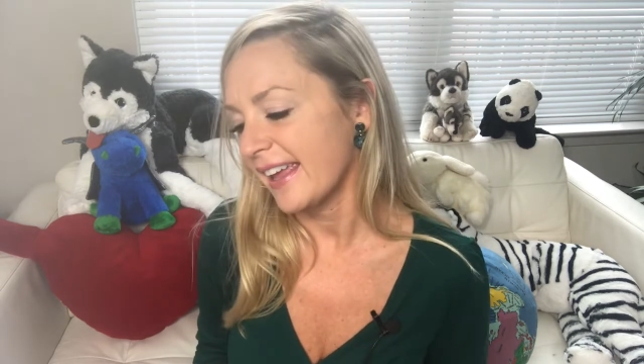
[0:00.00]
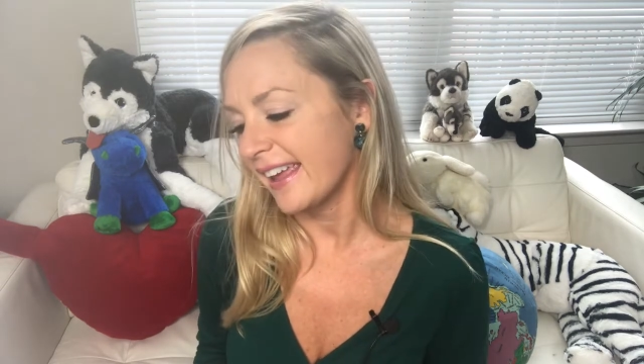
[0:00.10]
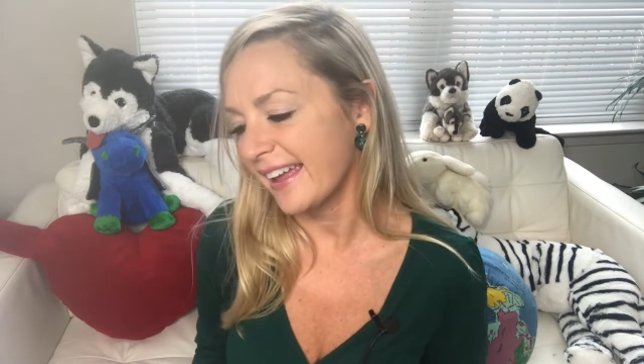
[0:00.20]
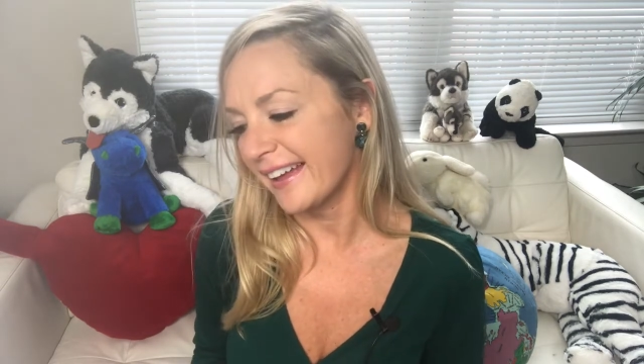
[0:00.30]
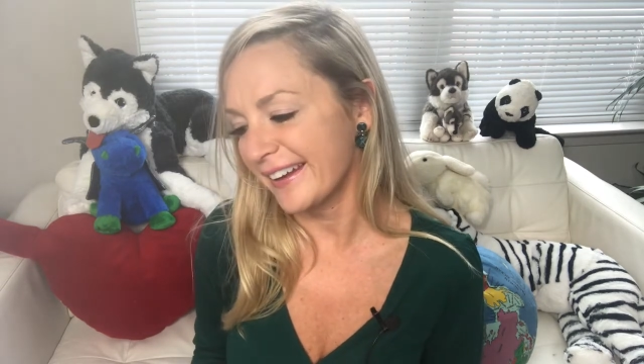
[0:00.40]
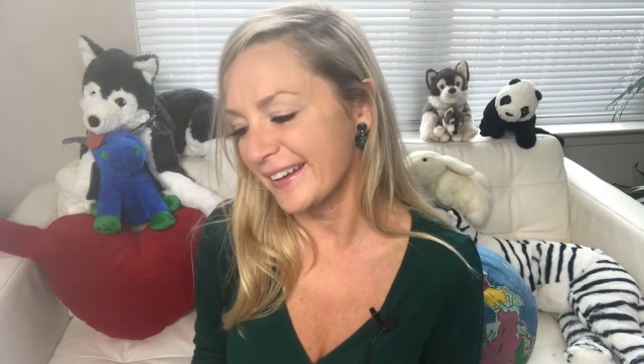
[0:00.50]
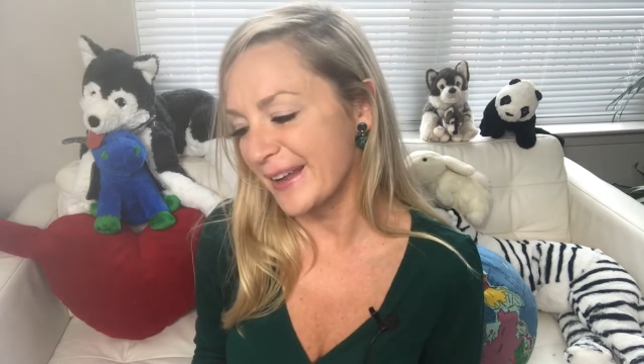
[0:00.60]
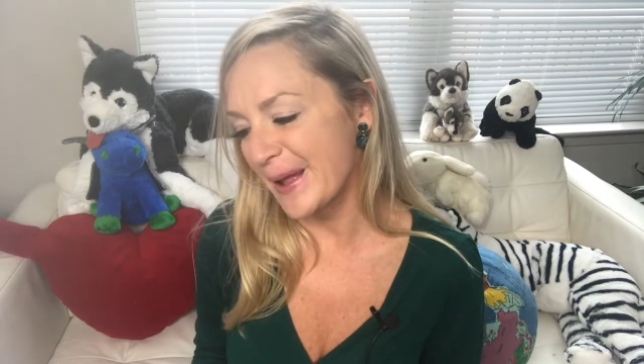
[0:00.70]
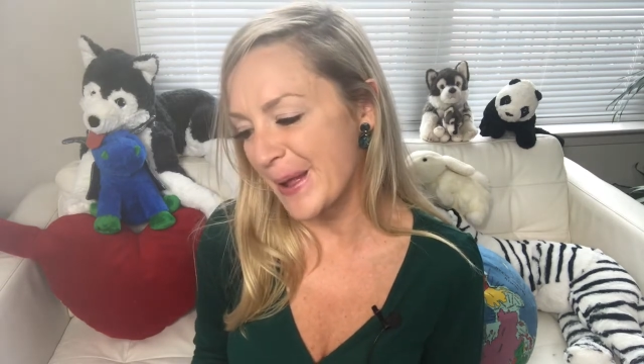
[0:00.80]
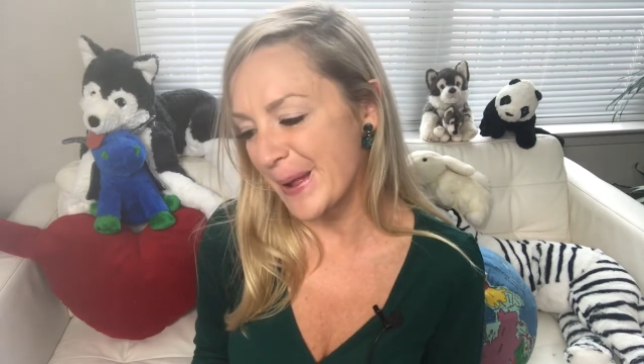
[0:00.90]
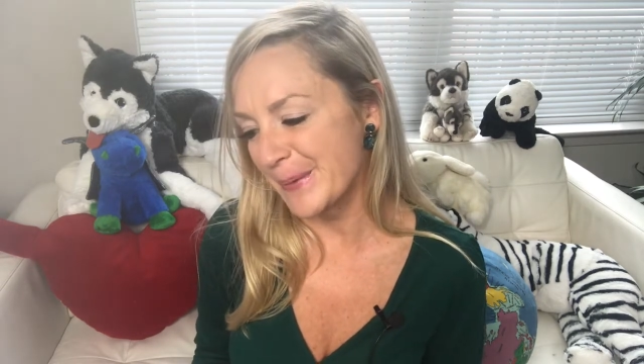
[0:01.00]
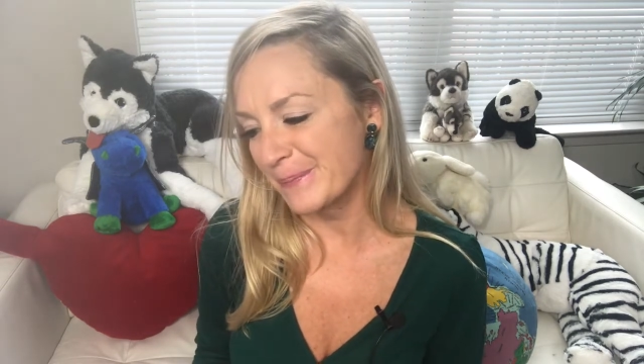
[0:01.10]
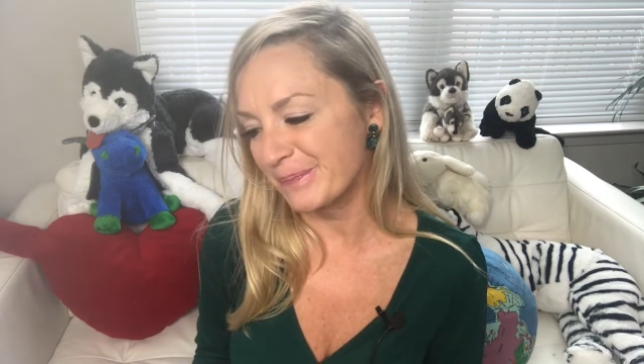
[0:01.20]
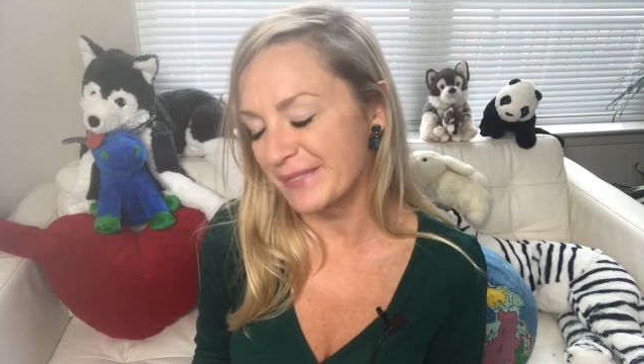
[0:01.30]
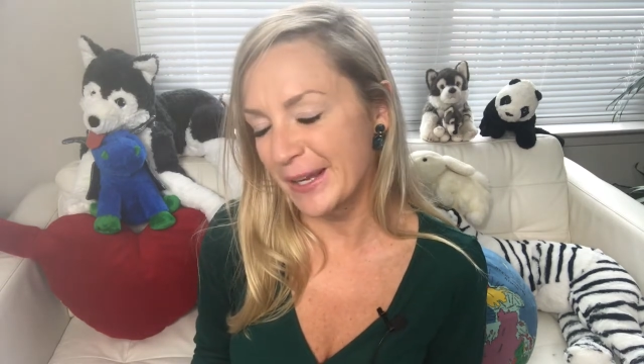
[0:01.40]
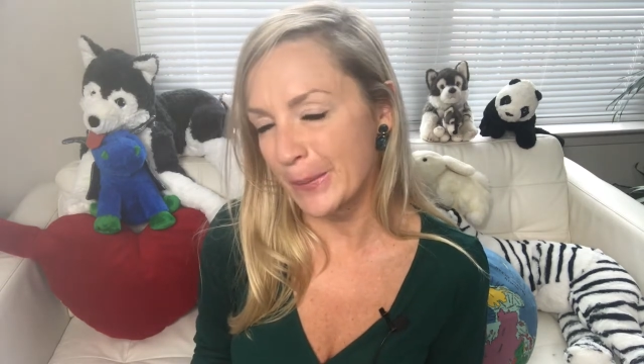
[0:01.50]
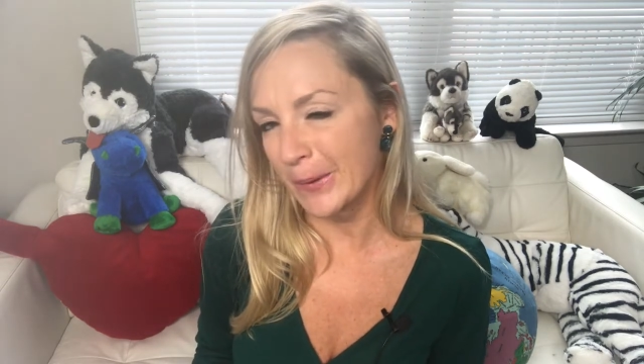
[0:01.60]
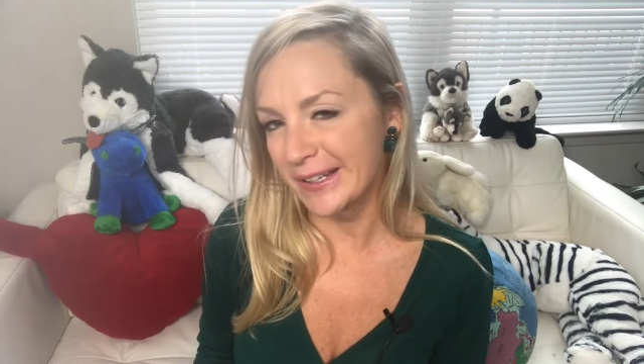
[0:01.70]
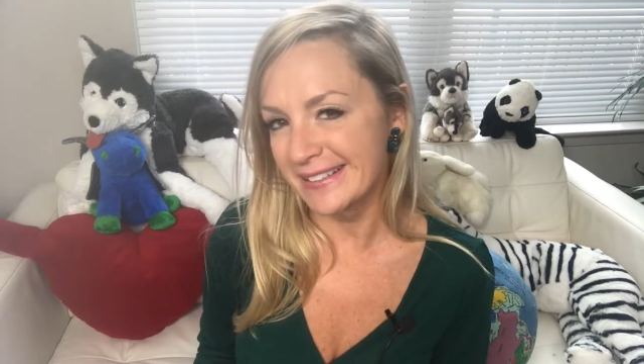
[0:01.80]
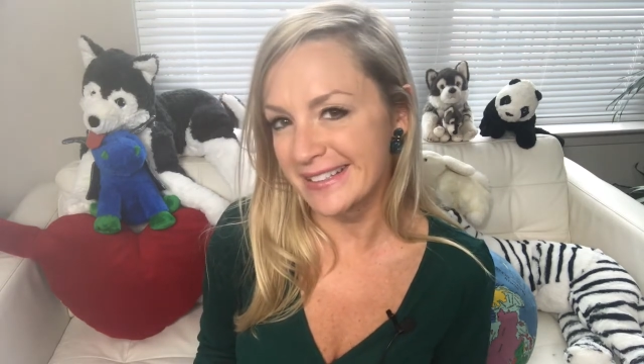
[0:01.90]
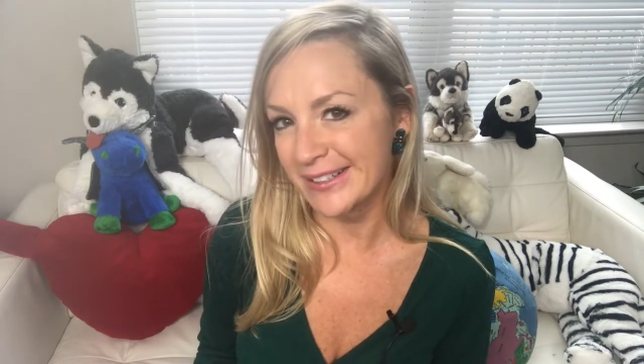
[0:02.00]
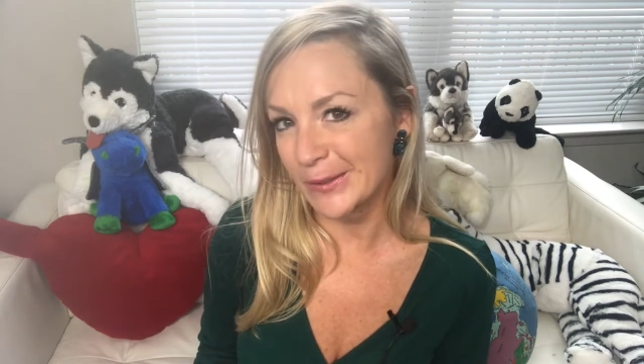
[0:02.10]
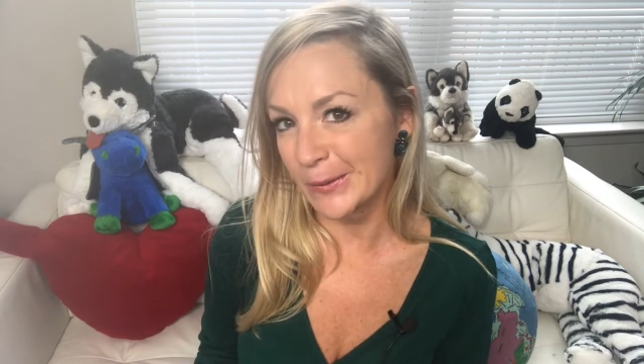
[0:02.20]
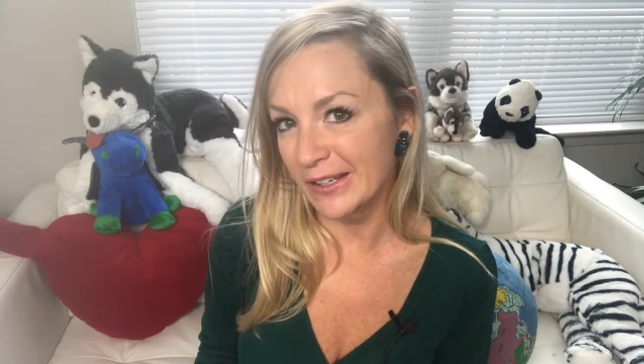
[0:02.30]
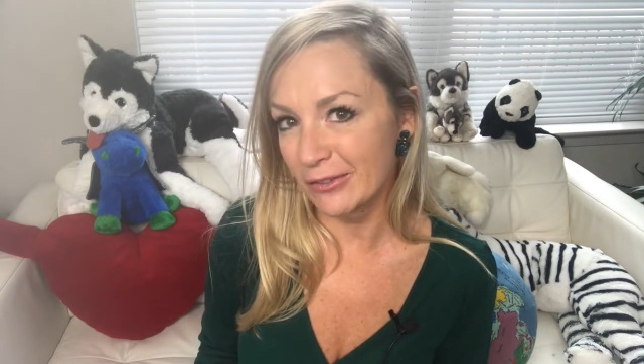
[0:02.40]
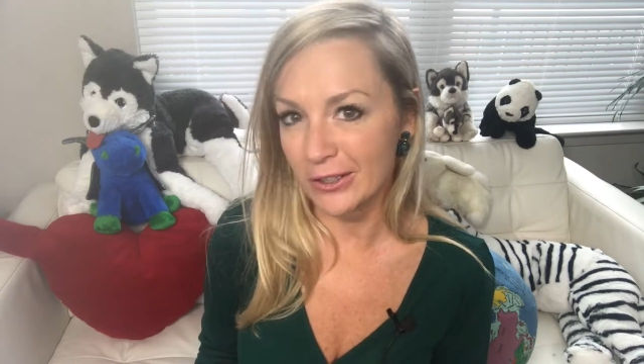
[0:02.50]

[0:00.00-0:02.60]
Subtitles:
And I wanted to give a